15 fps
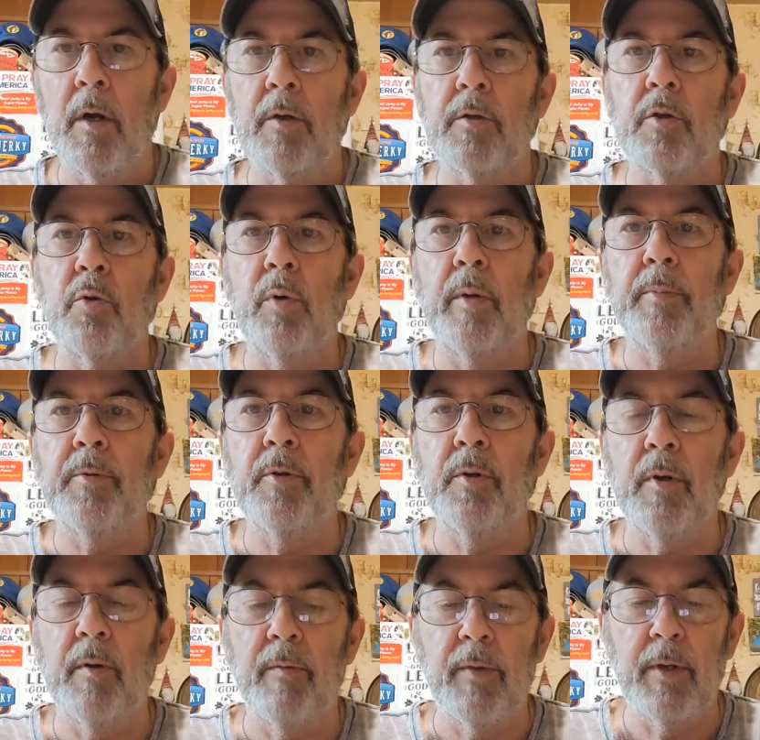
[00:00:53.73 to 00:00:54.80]
Our
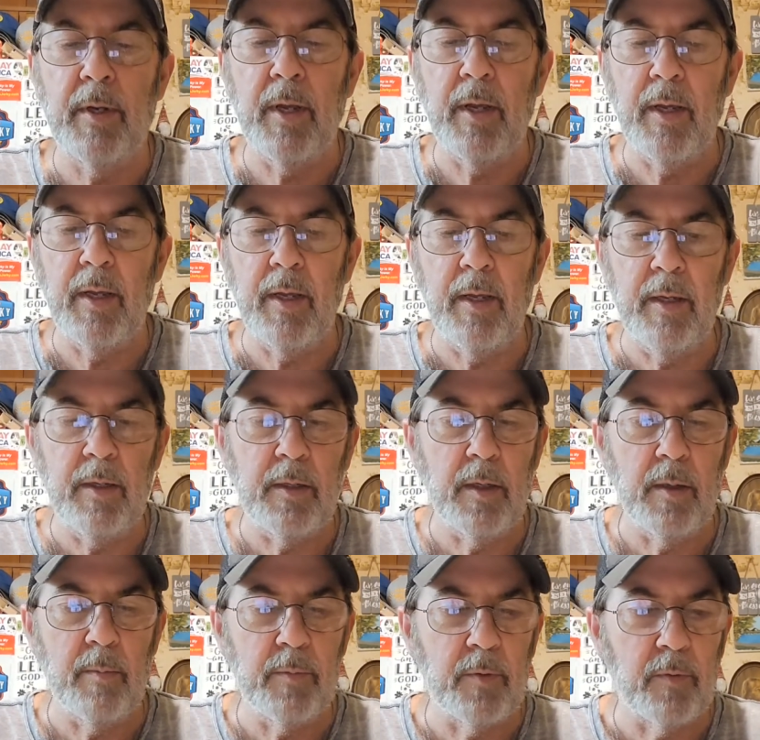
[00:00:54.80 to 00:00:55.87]
scripture of the day
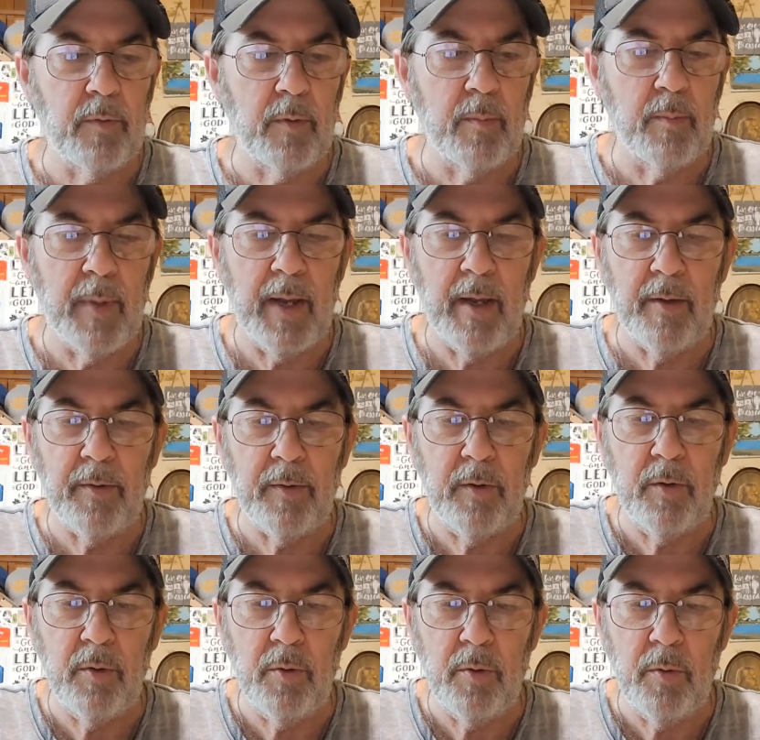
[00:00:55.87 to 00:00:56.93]
comes from
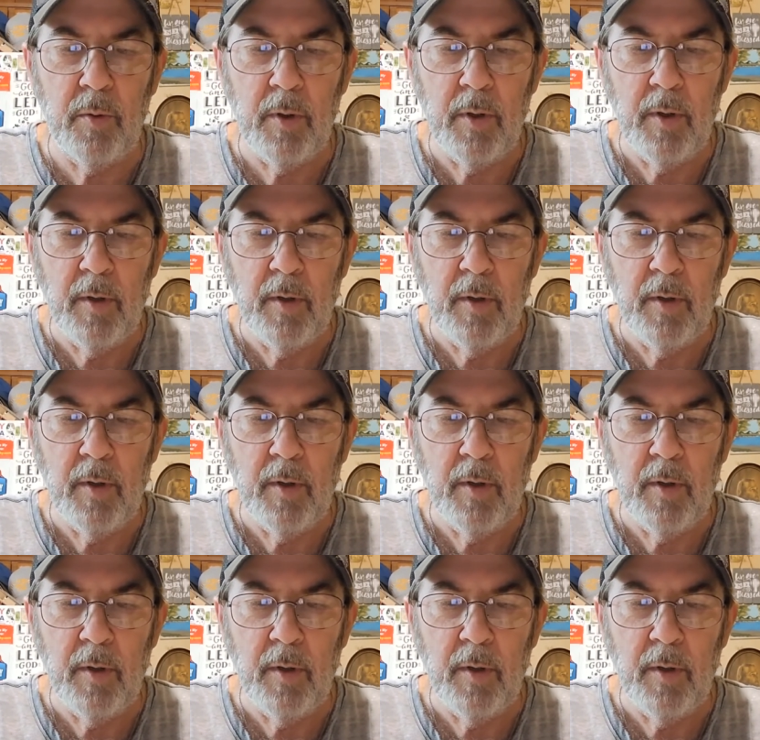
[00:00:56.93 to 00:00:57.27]
Matthew